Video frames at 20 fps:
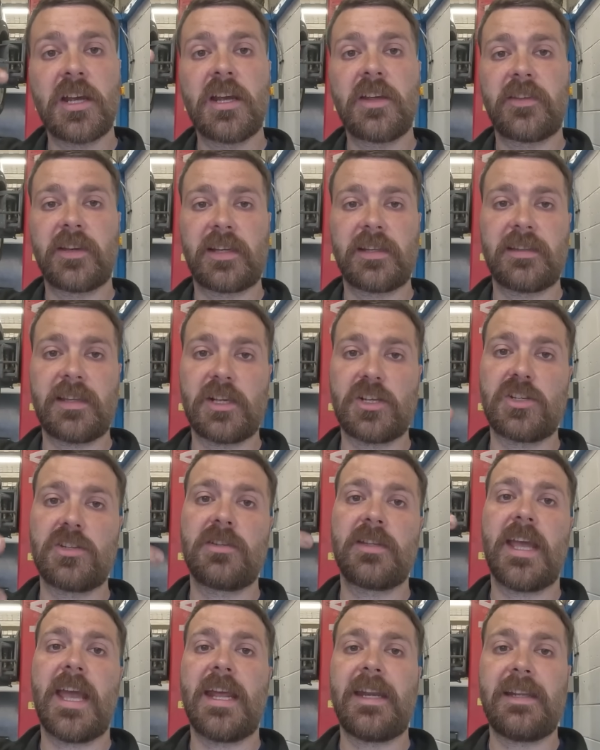the
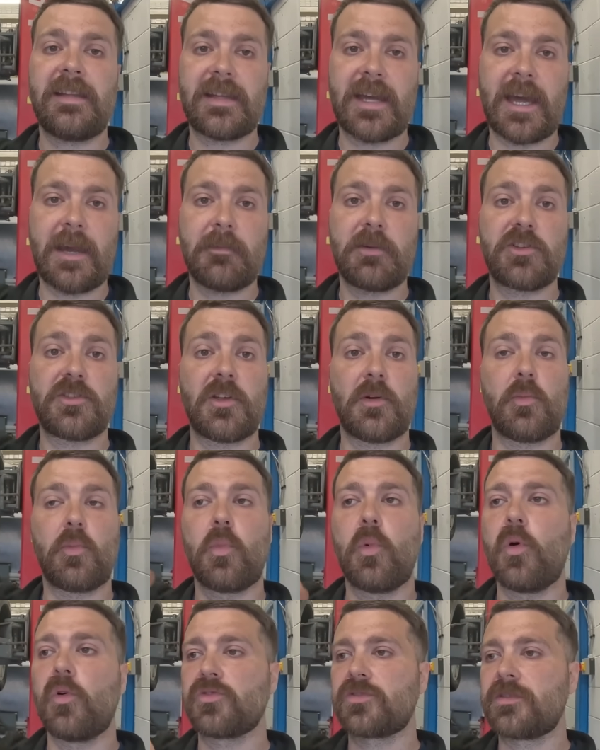condition, any damage that
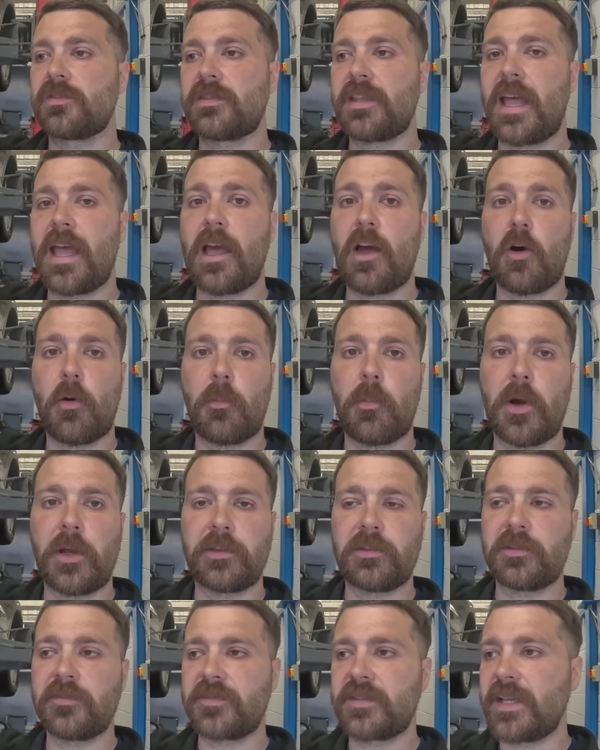wasn't there or
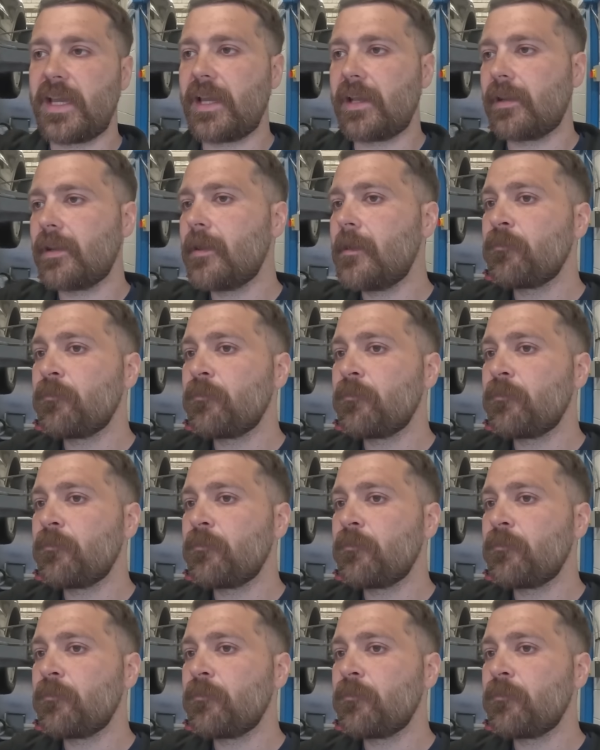point of sale.